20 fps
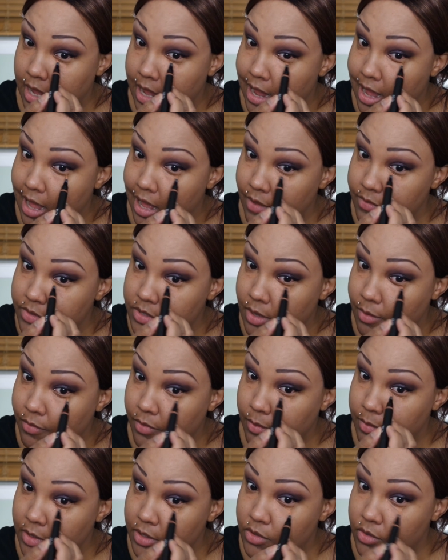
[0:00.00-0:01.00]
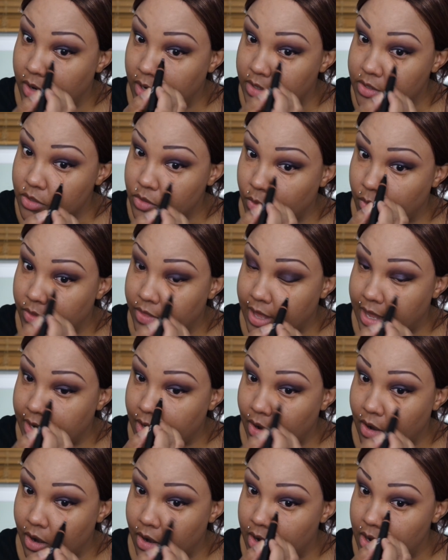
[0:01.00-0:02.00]
I have some from the drugstore
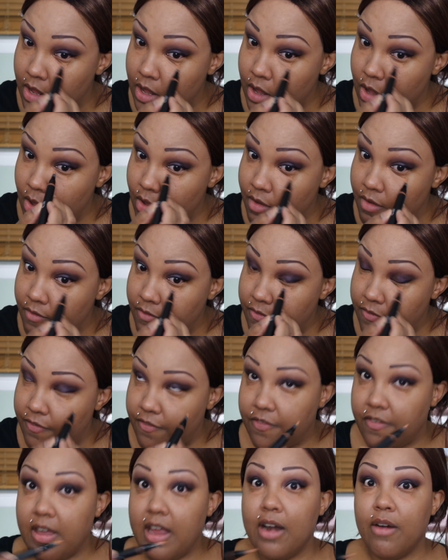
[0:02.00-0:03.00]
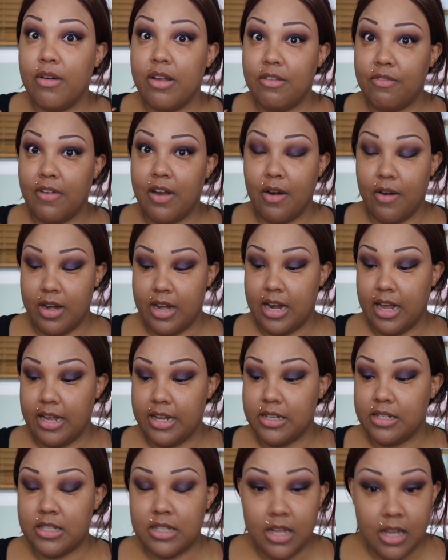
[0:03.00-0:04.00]
that are very, very
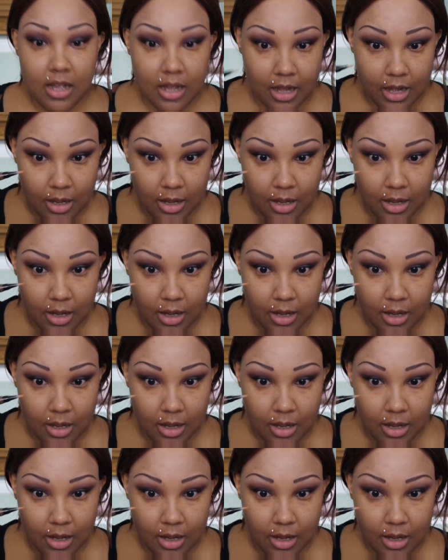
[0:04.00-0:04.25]
nice.